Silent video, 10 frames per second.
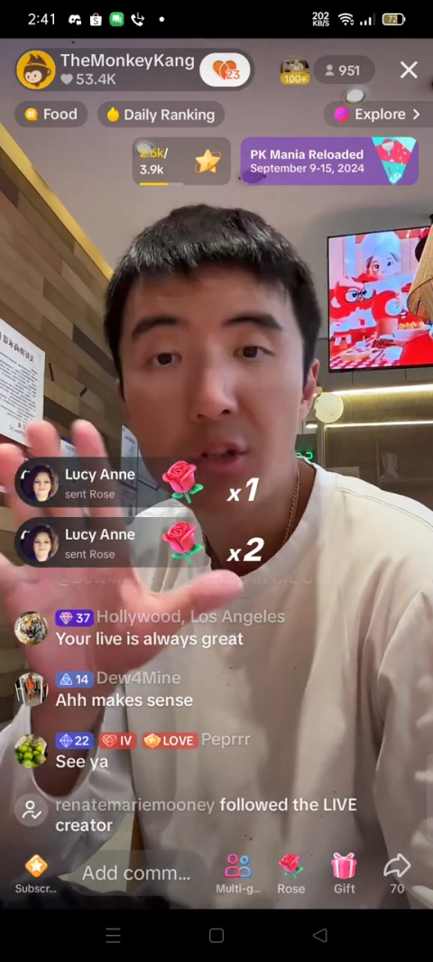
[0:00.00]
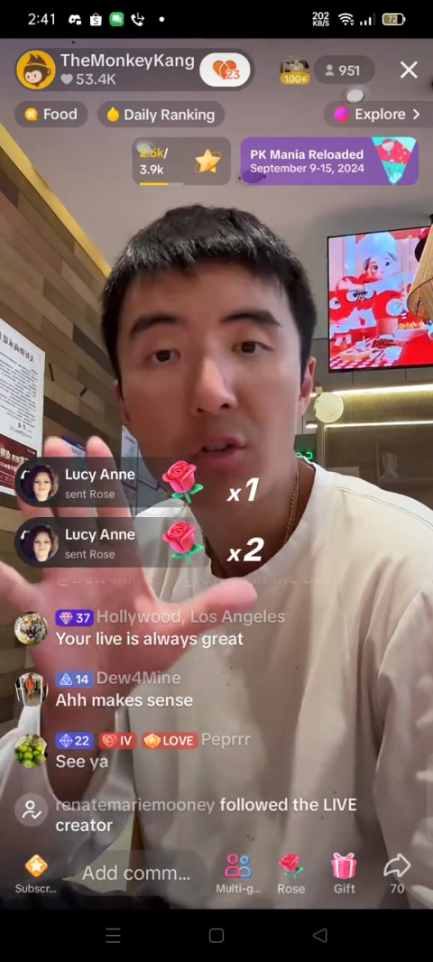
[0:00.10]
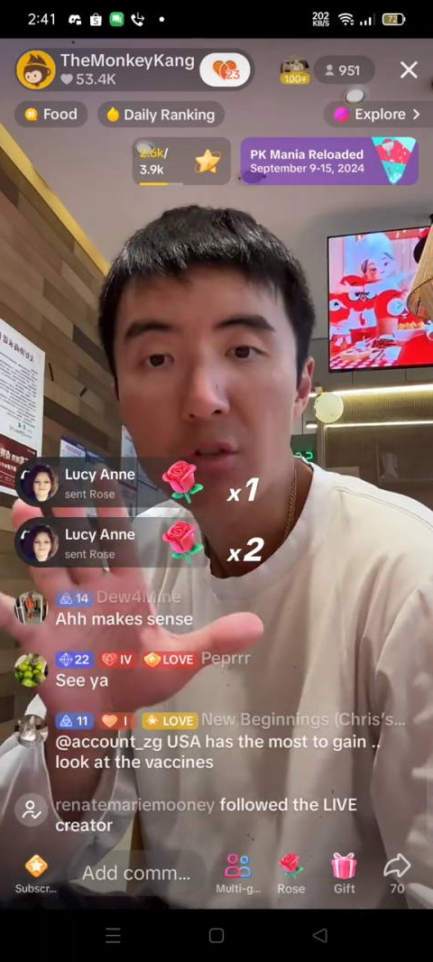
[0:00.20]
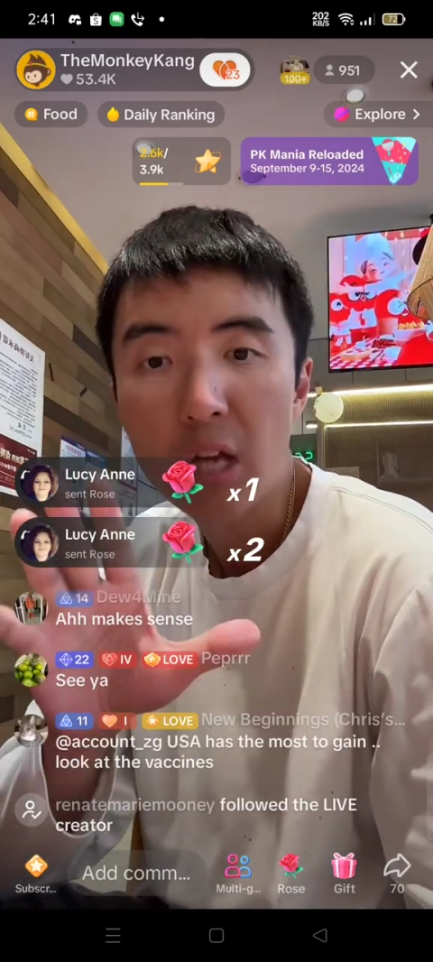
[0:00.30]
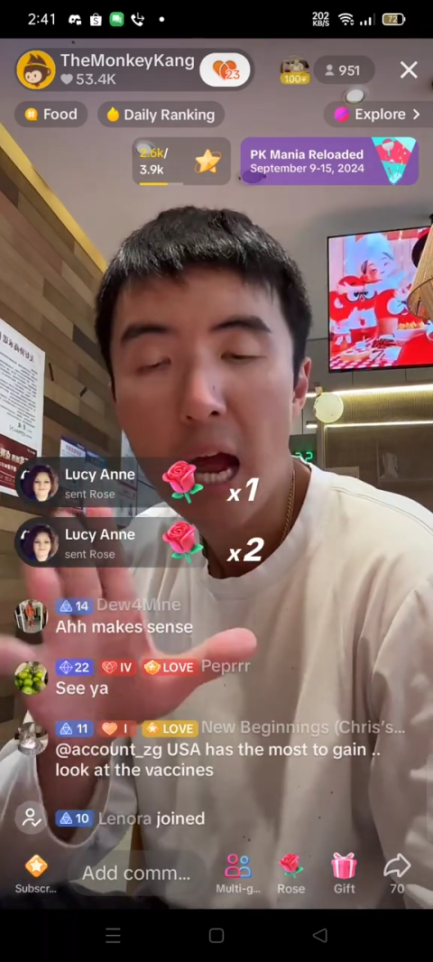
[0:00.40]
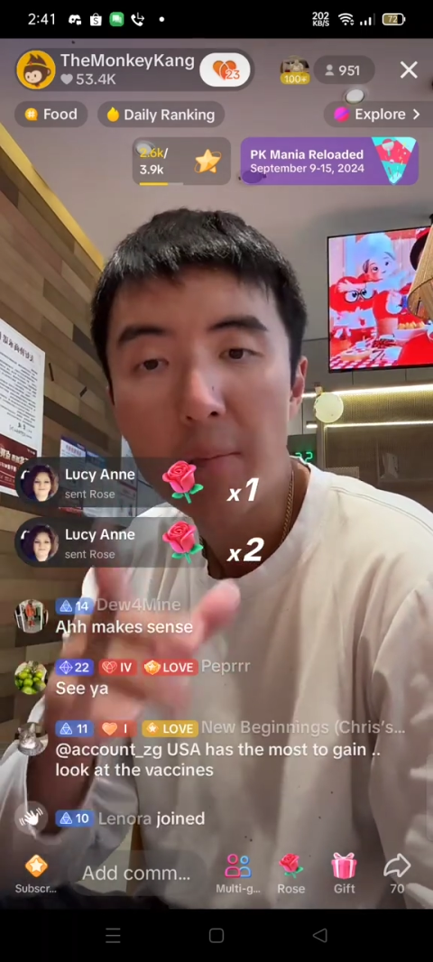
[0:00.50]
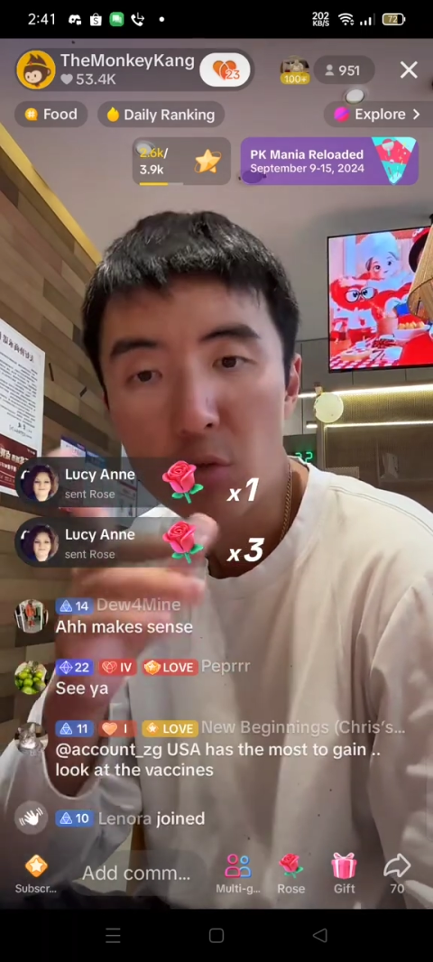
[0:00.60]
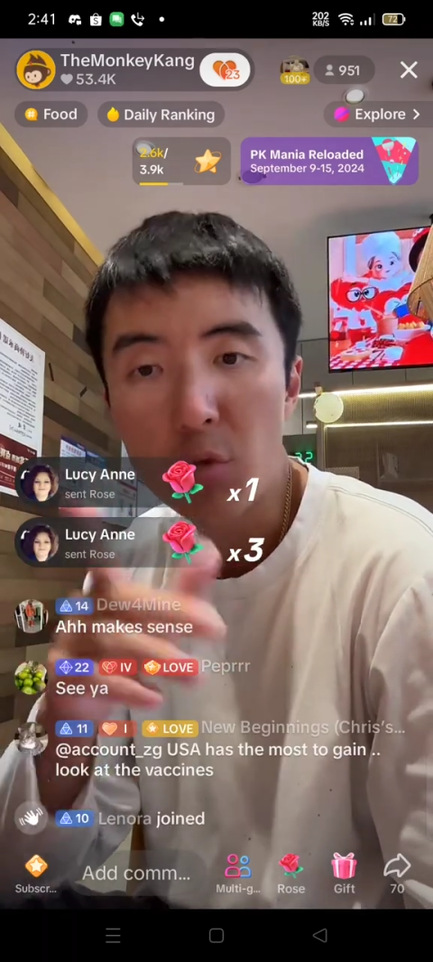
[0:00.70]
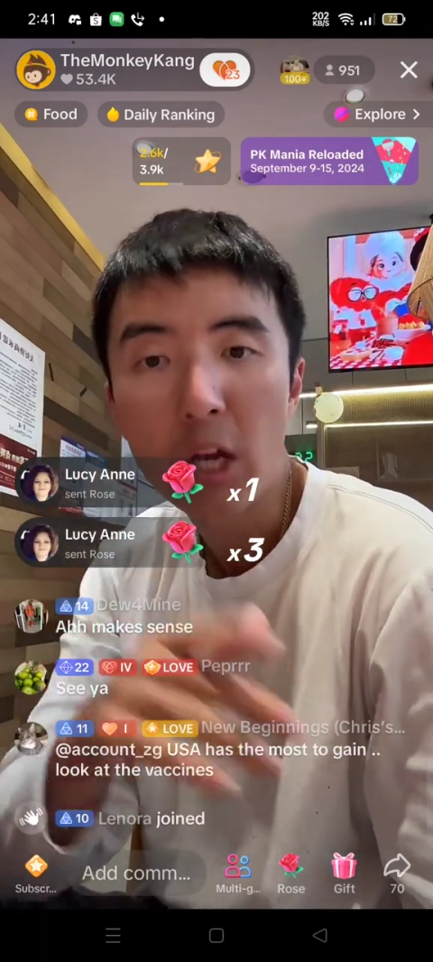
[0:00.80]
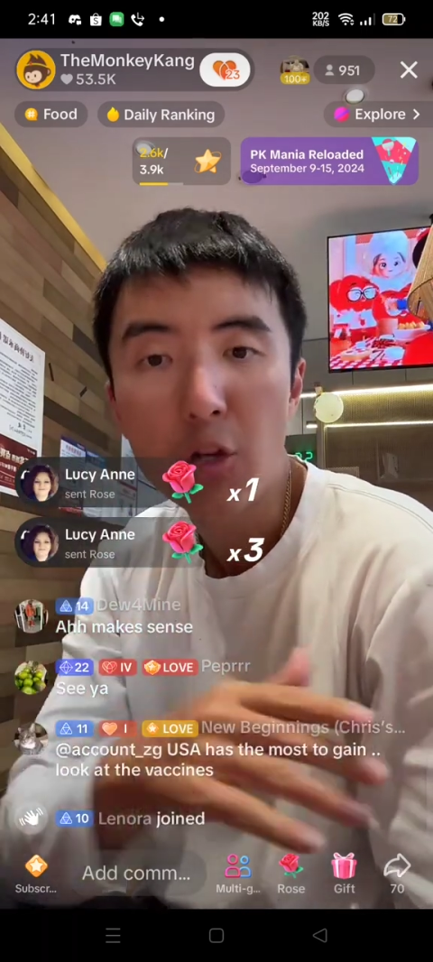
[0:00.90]
Eastern
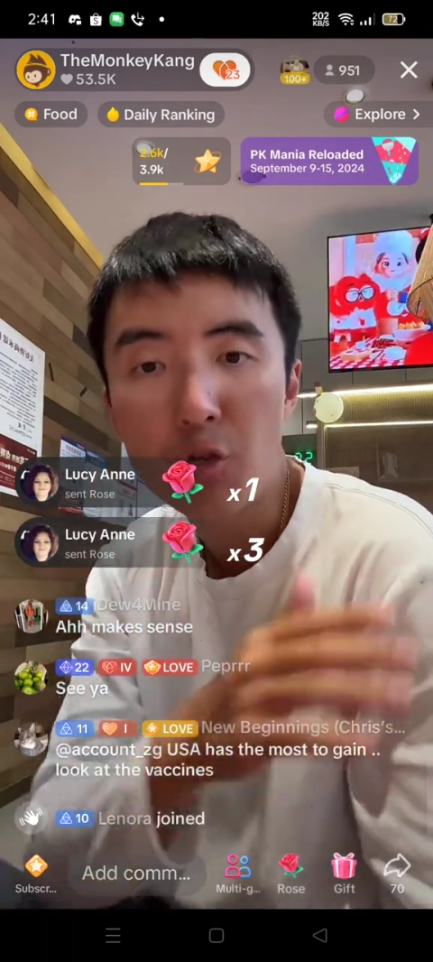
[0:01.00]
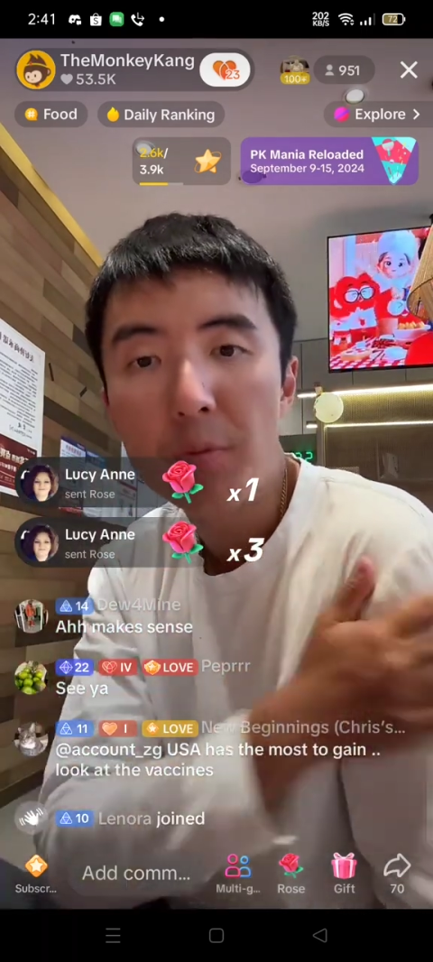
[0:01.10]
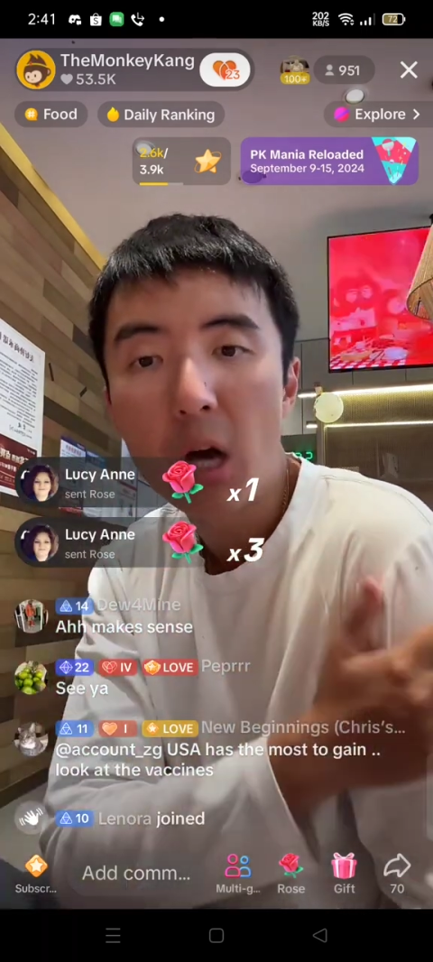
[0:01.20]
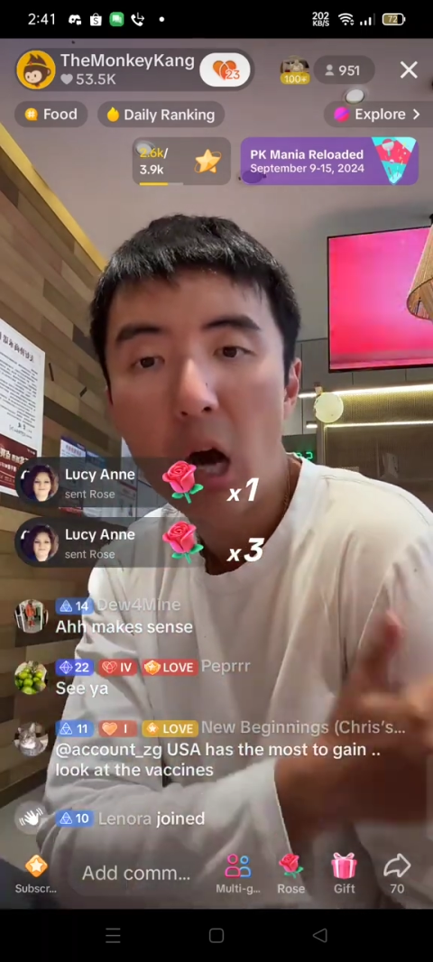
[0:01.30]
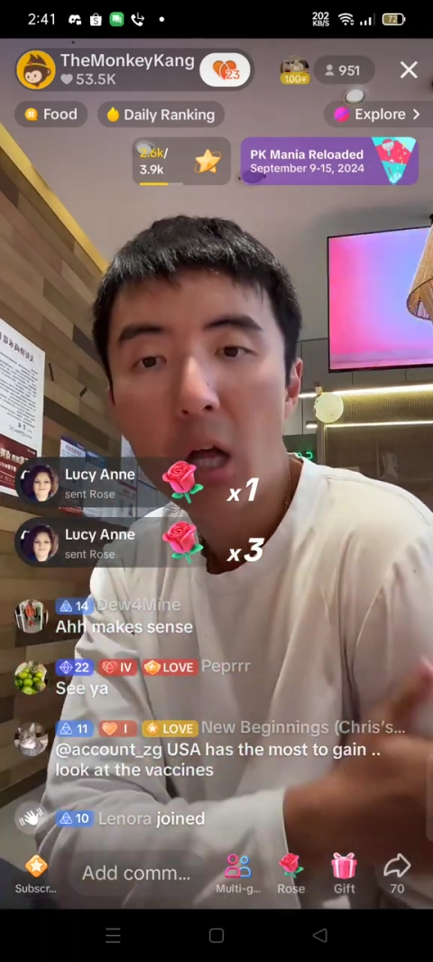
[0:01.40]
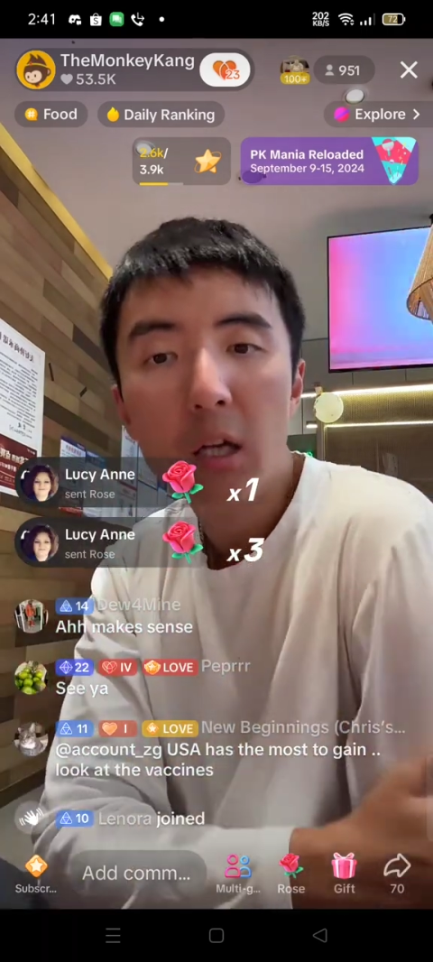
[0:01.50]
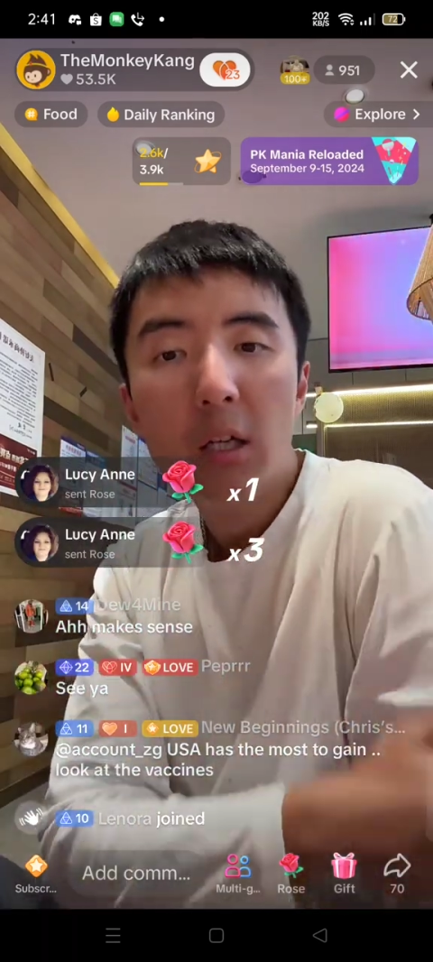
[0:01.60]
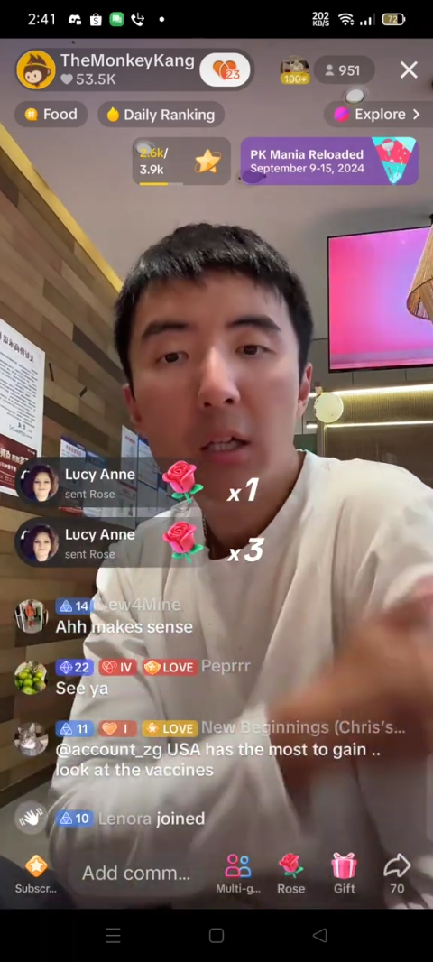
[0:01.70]
time is when I should be on.